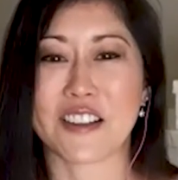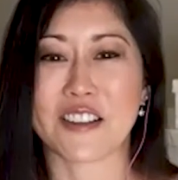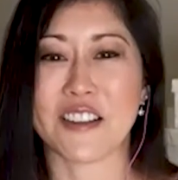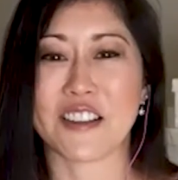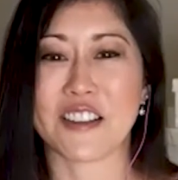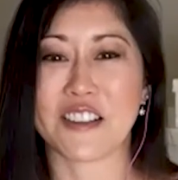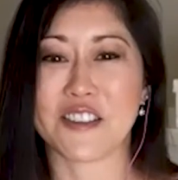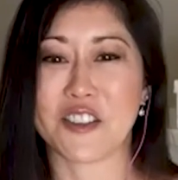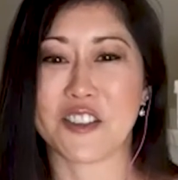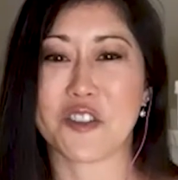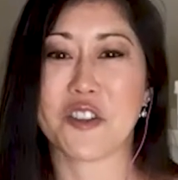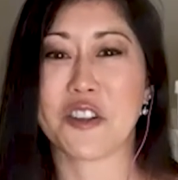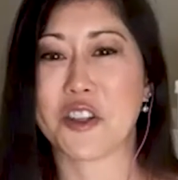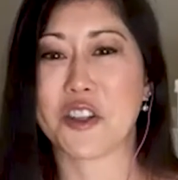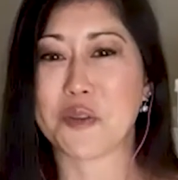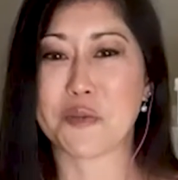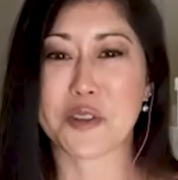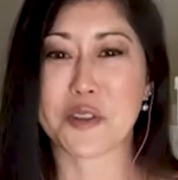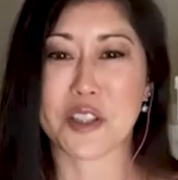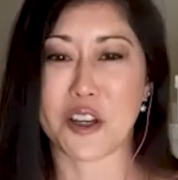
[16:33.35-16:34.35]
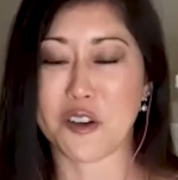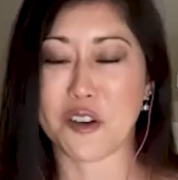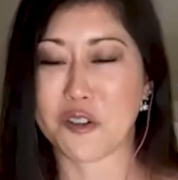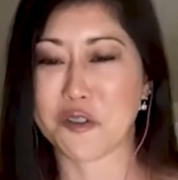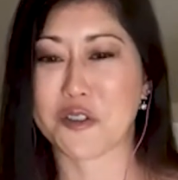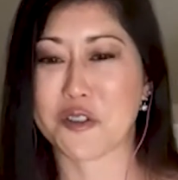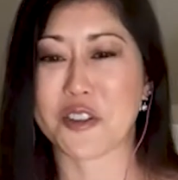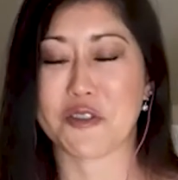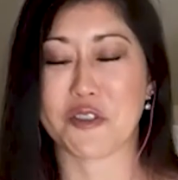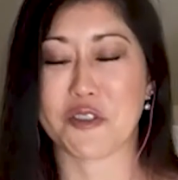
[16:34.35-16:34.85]
exuded
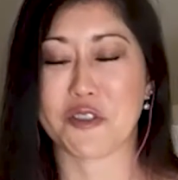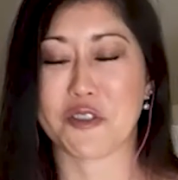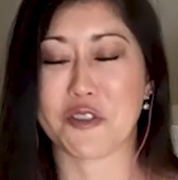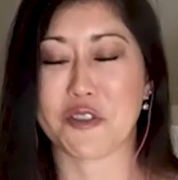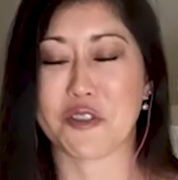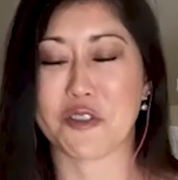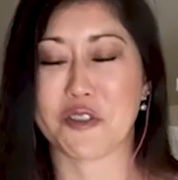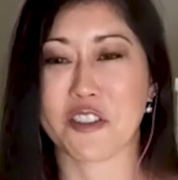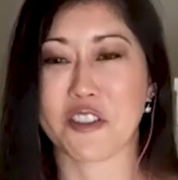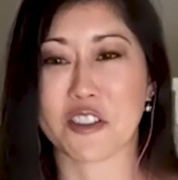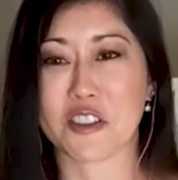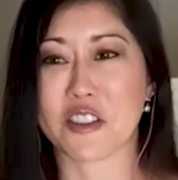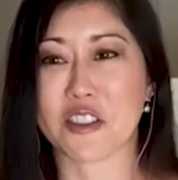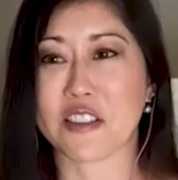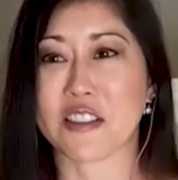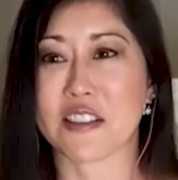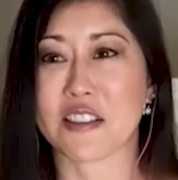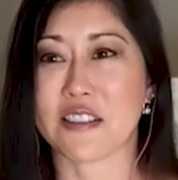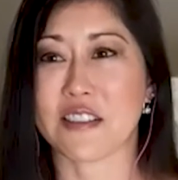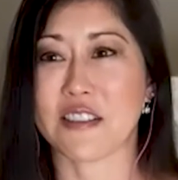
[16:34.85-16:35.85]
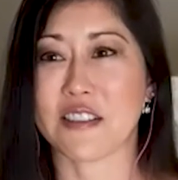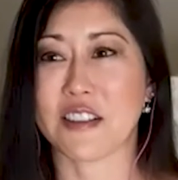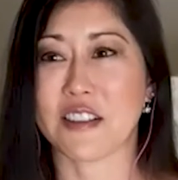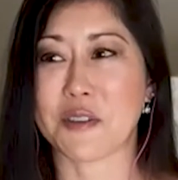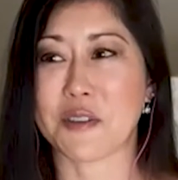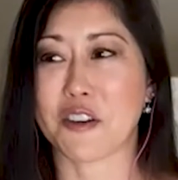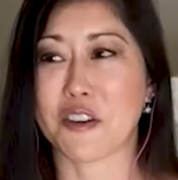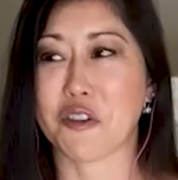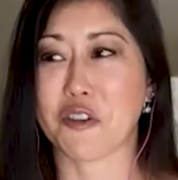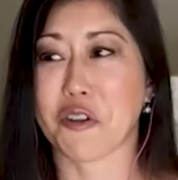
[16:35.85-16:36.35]
themselves were just
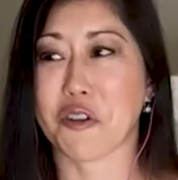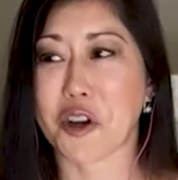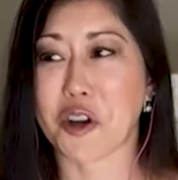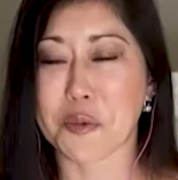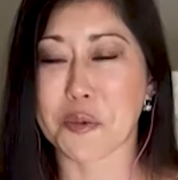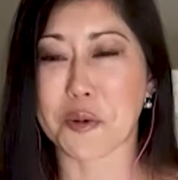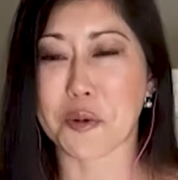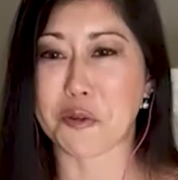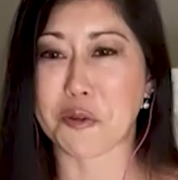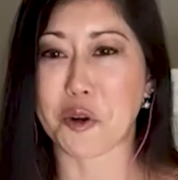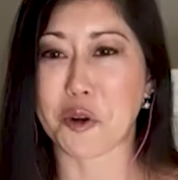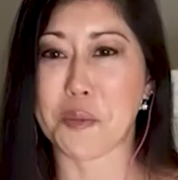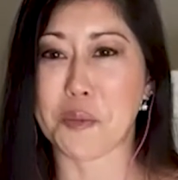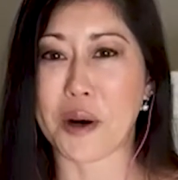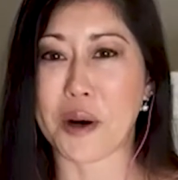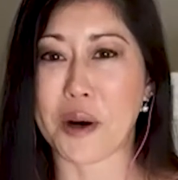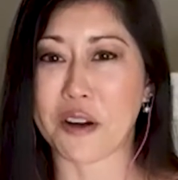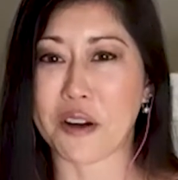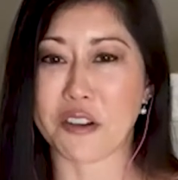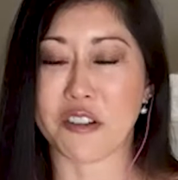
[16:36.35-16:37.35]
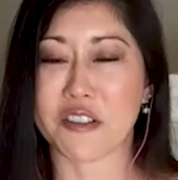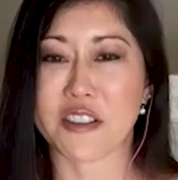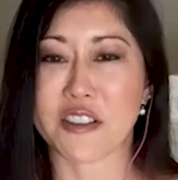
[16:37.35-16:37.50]
incredible role models.